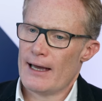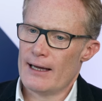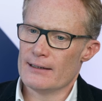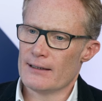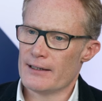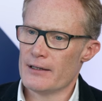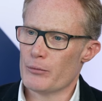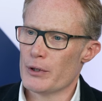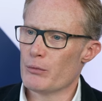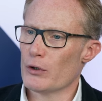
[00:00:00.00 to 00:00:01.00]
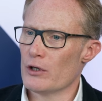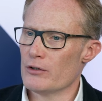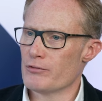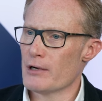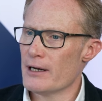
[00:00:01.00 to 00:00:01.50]
And I think people
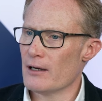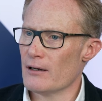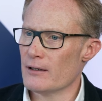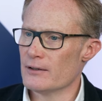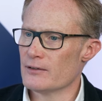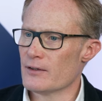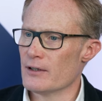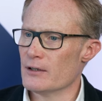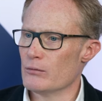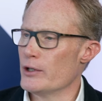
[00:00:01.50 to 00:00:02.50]
have realised that